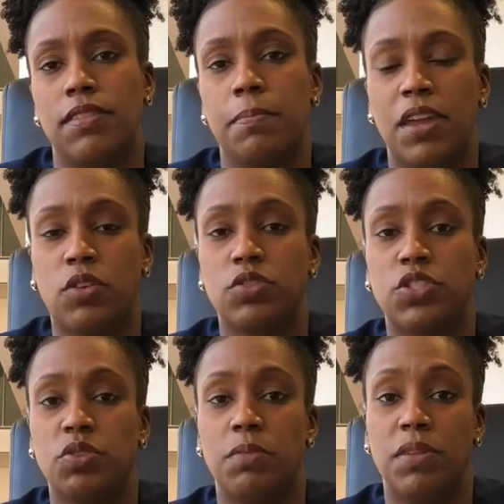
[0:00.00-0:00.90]
medical
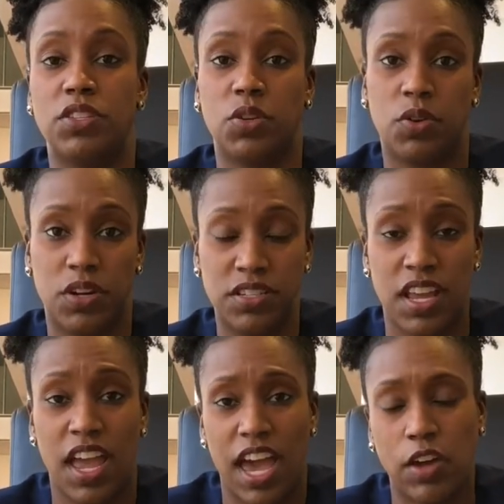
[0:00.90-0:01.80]
student mentors,
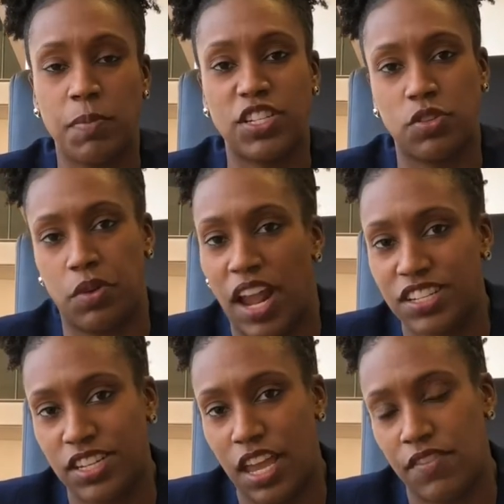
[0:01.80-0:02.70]
how do we make sure that we're
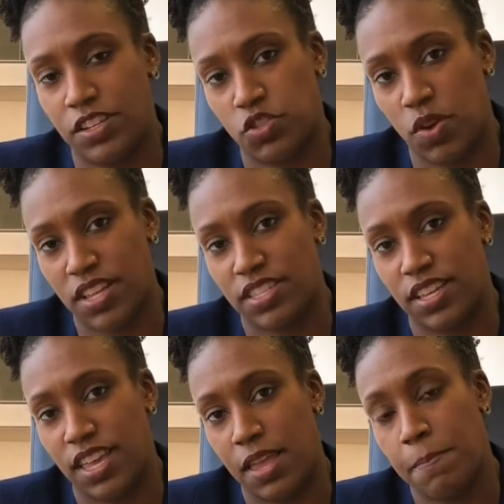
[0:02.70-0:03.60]
actually having direct
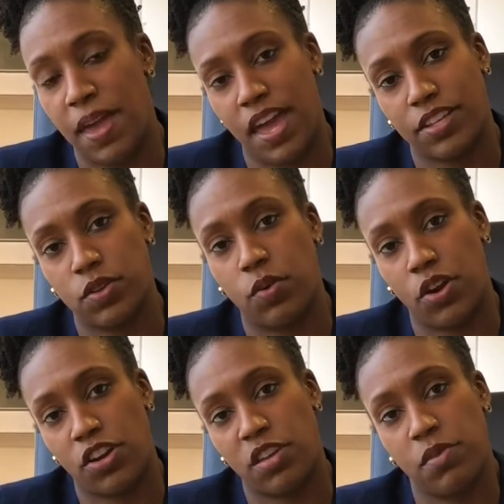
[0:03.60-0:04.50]
impact on
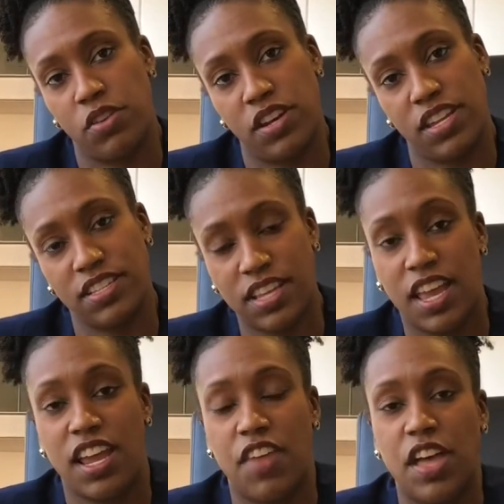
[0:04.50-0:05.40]
our communities?
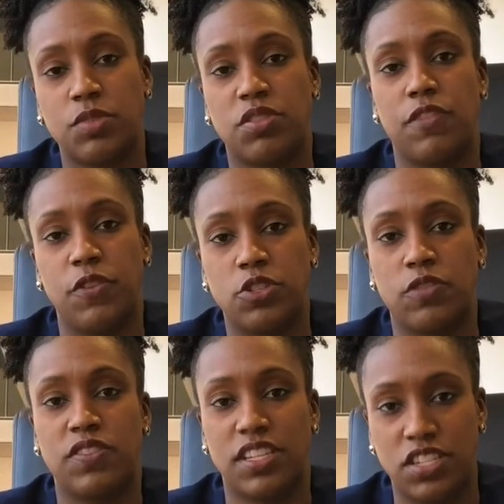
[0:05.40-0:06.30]
And that's with the Future
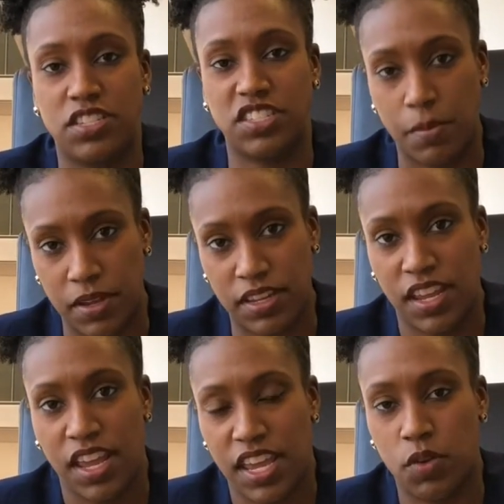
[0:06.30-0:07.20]
Physician Summit,
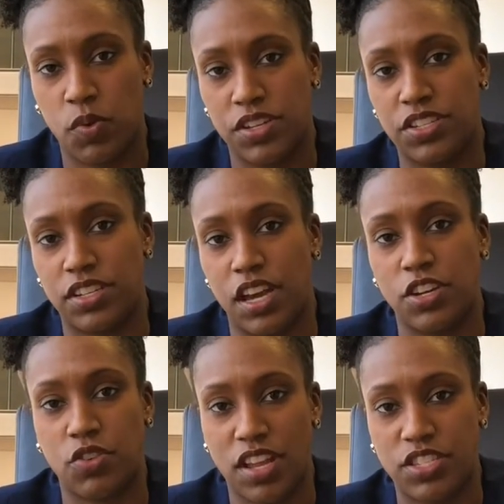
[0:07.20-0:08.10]
in which
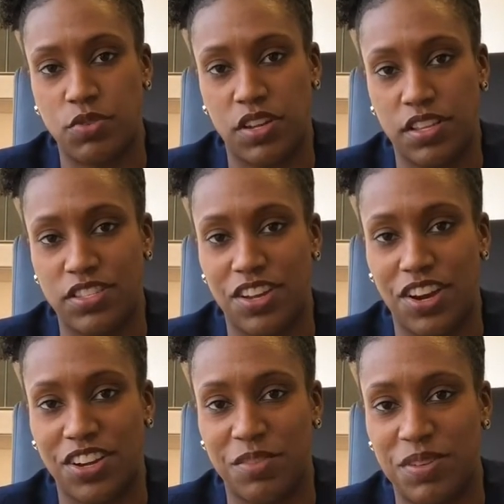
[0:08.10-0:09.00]
undergrad students are
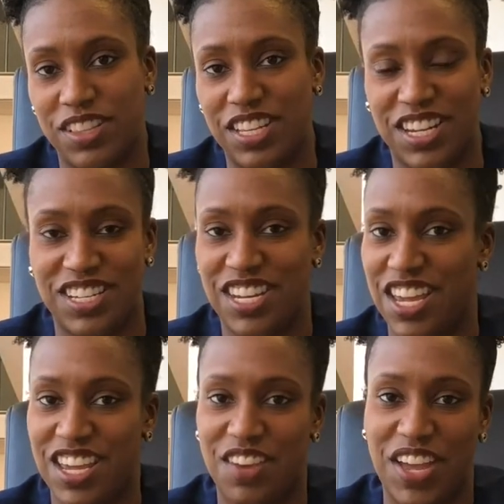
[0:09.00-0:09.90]
going to be leading a
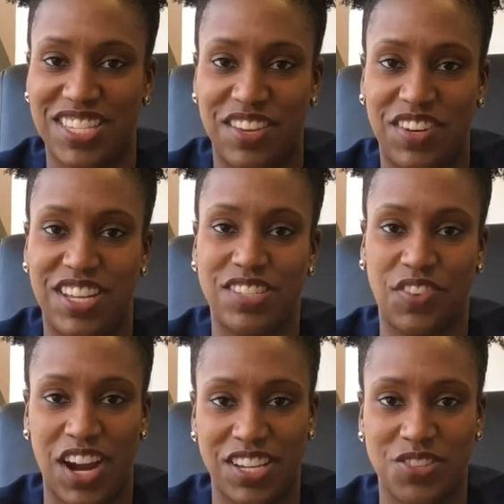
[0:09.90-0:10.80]
day of activities
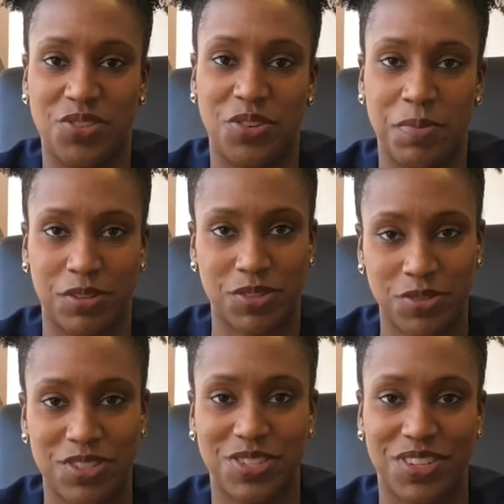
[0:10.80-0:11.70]
for high school and middle
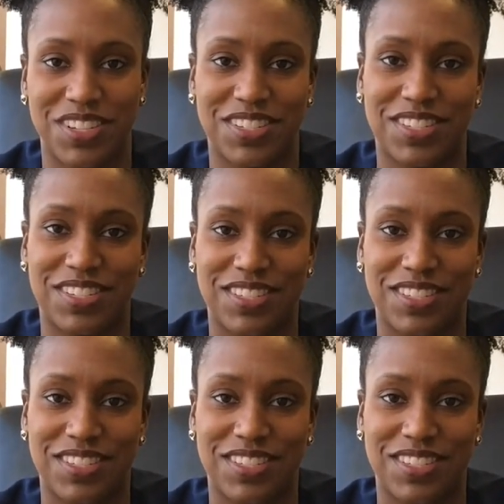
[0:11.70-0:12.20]
school students.